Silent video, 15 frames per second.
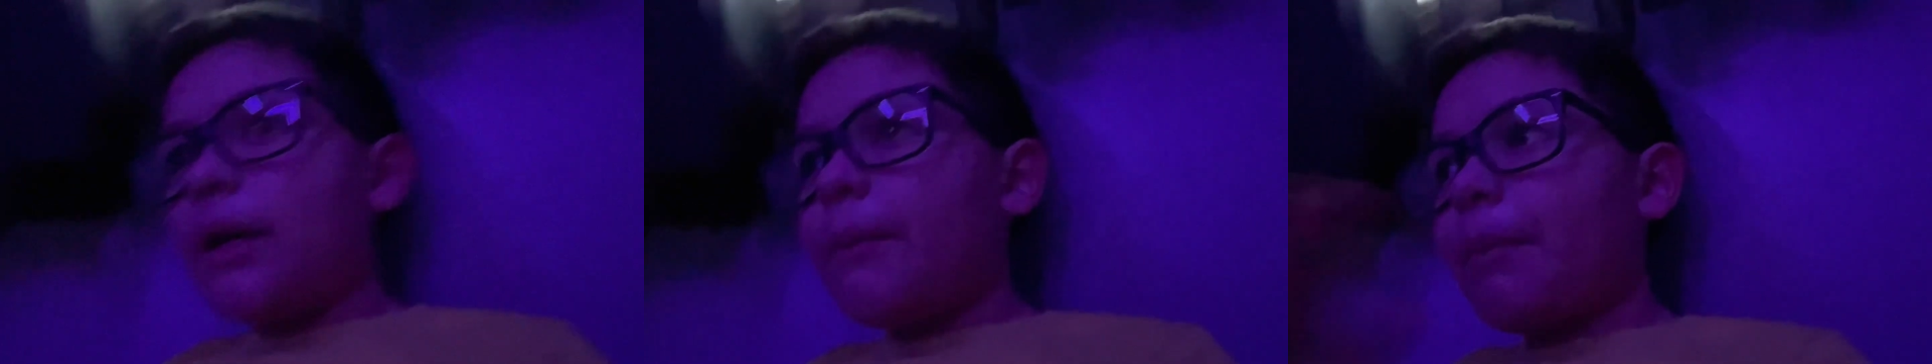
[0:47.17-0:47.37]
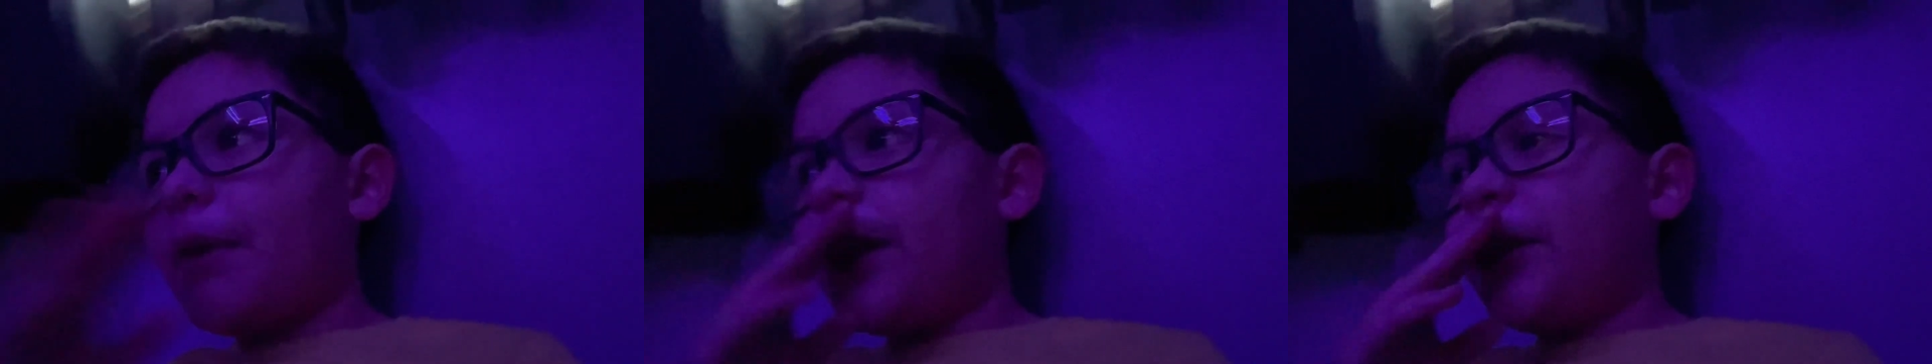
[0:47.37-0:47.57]

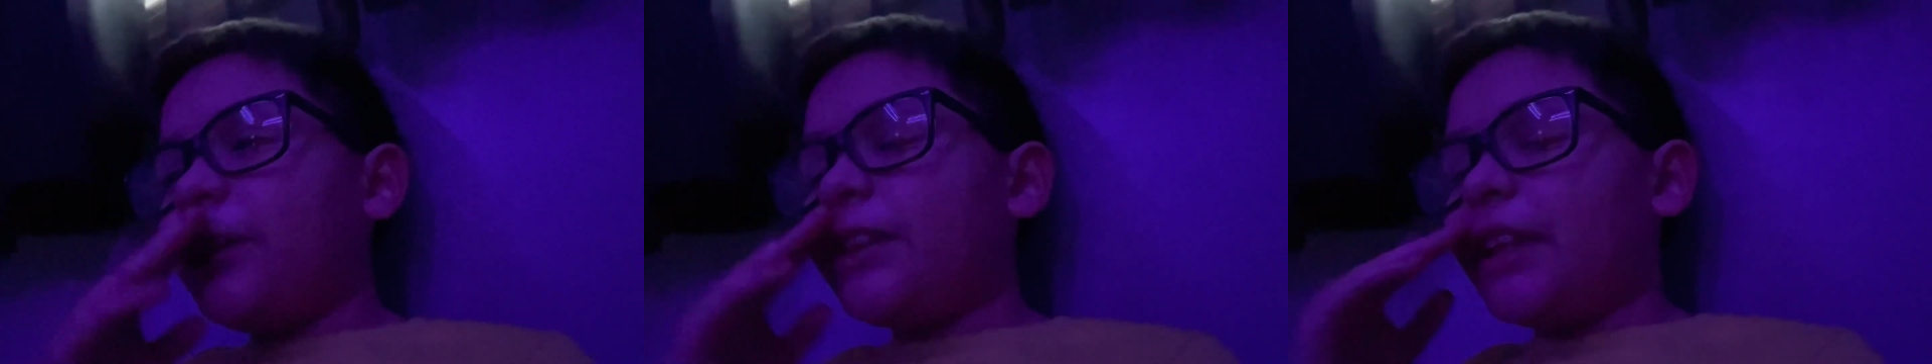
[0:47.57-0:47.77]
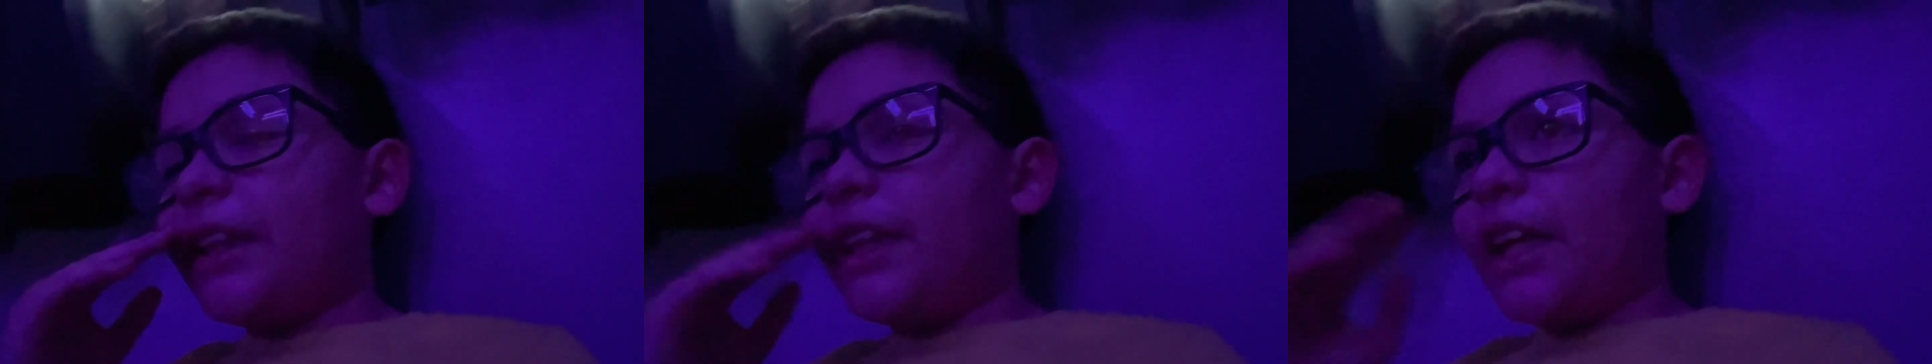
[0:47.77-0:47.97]
But here's
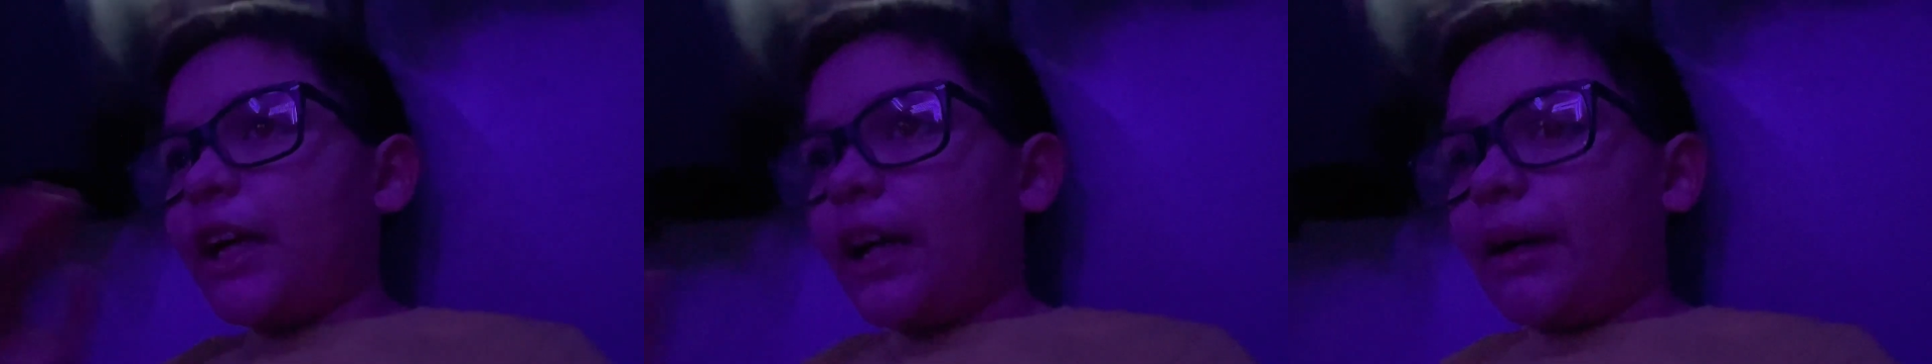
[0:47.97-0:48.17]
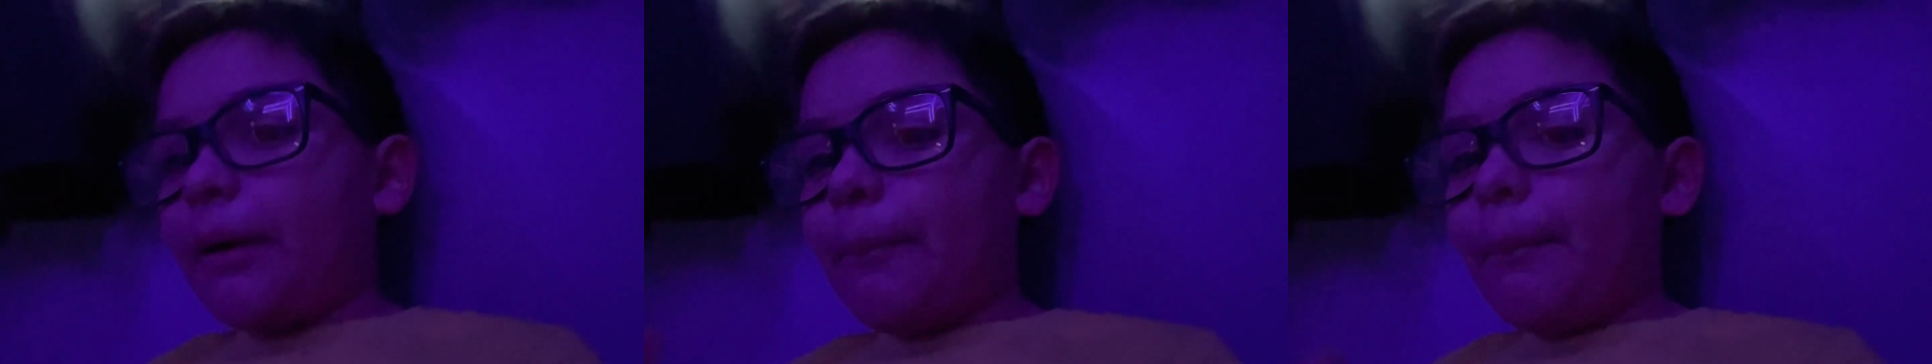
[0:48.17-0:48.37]
the
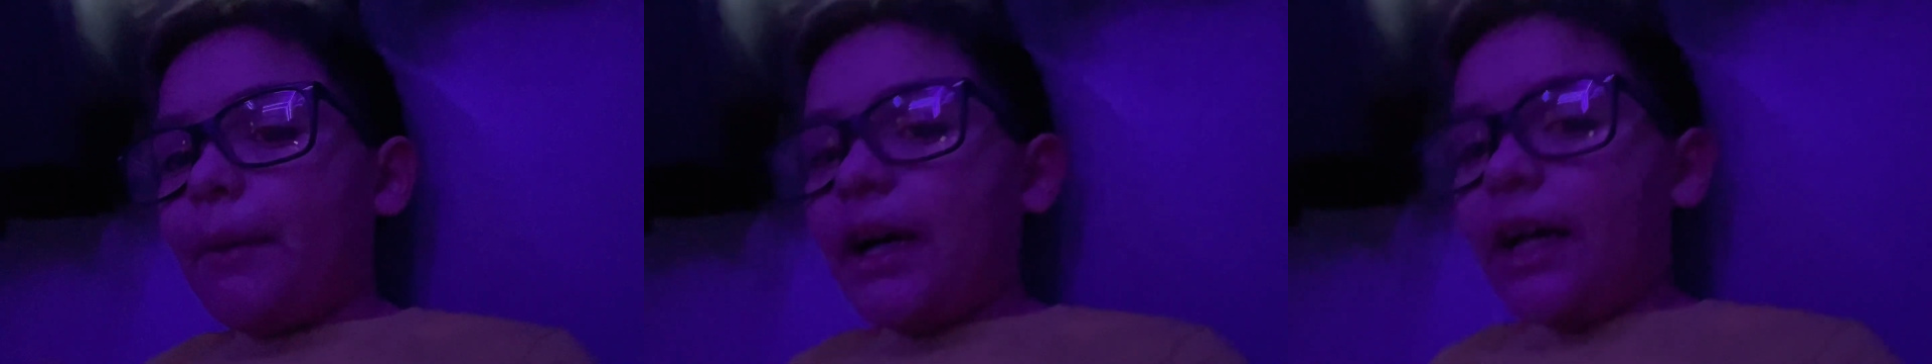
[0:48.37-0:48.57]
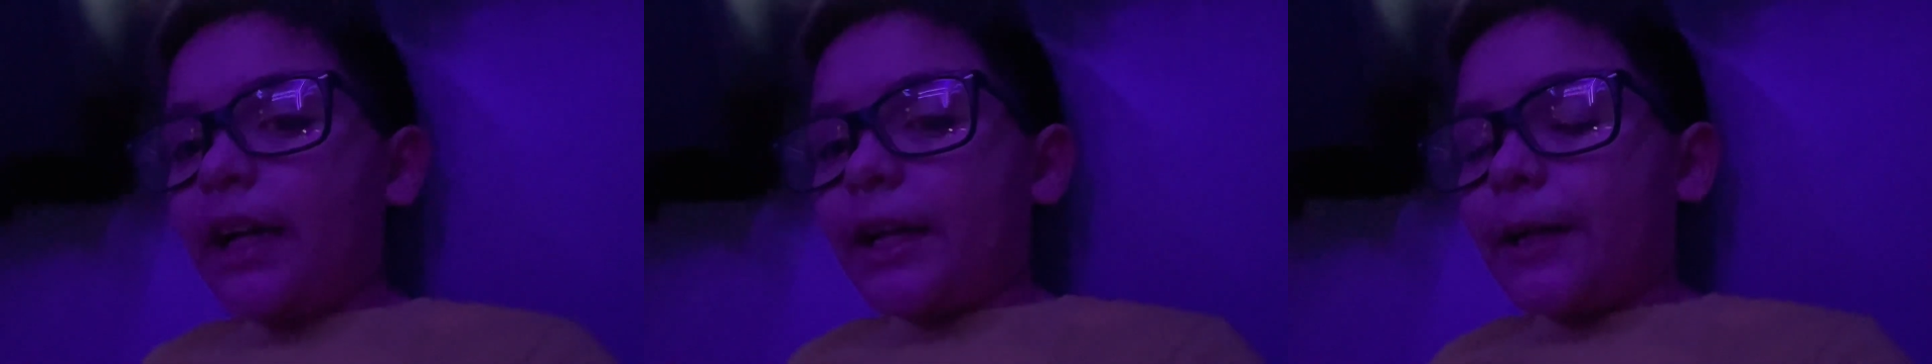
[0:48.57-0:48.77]
thing.
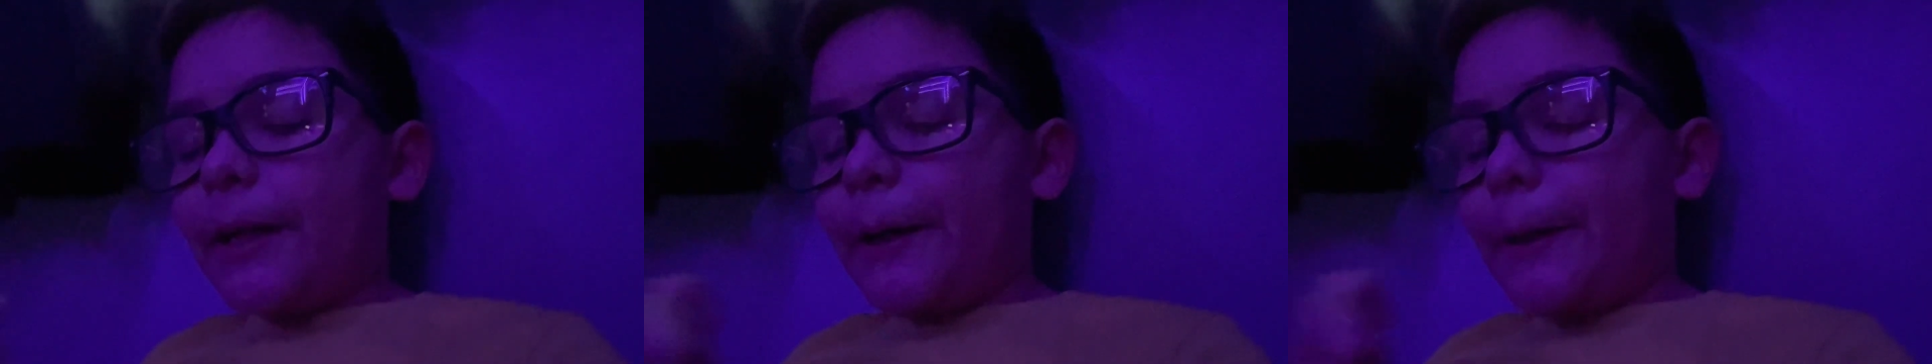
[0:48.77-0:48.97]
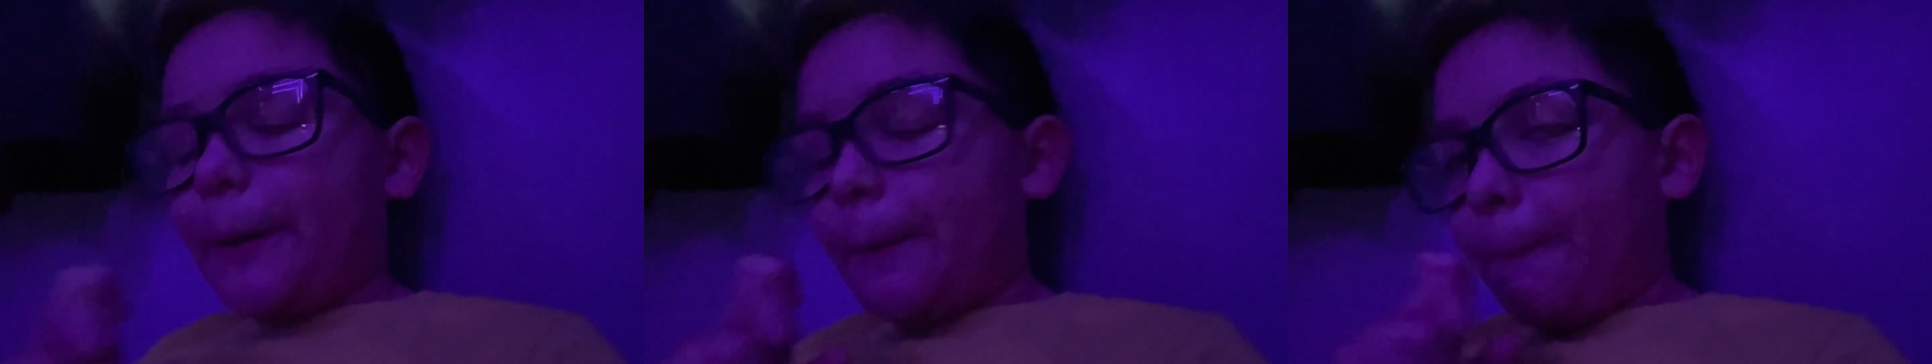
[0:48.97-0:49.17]
My,
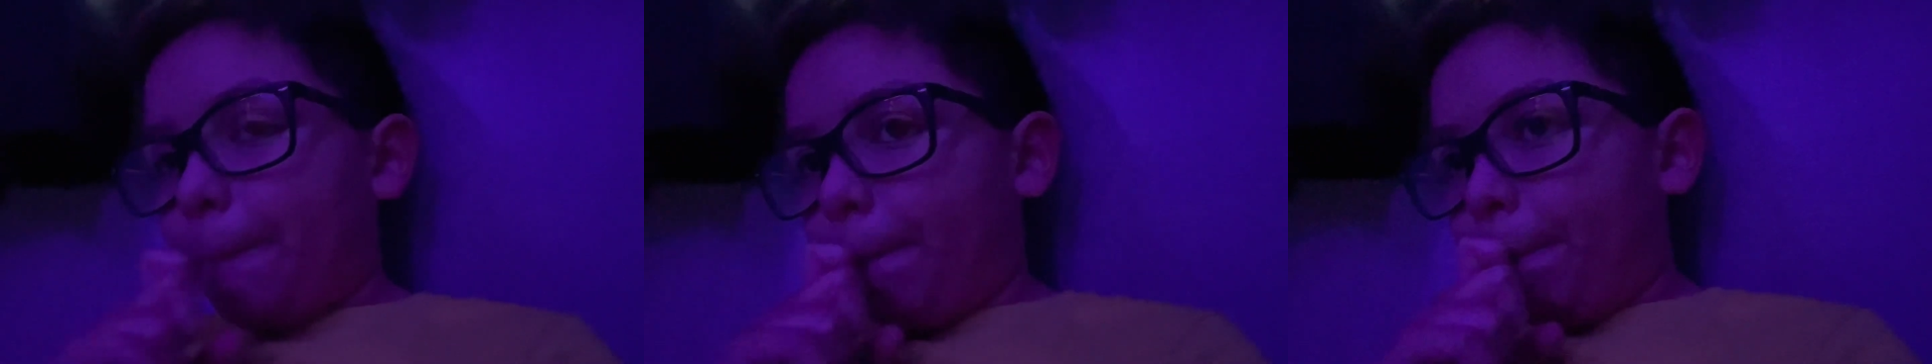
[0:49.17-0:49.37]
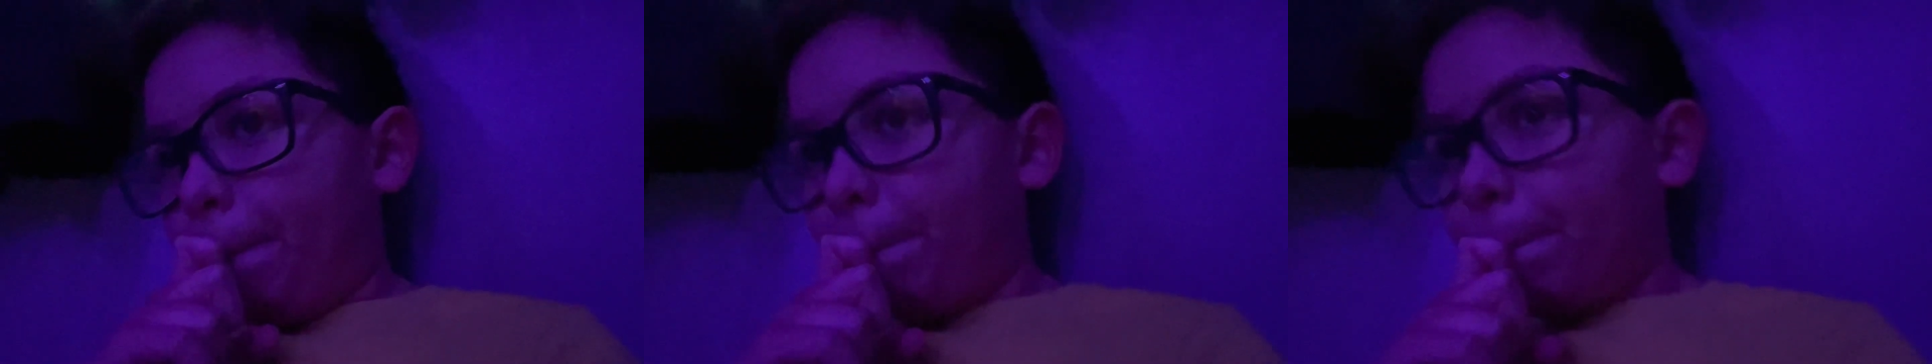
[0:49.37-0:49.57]
um,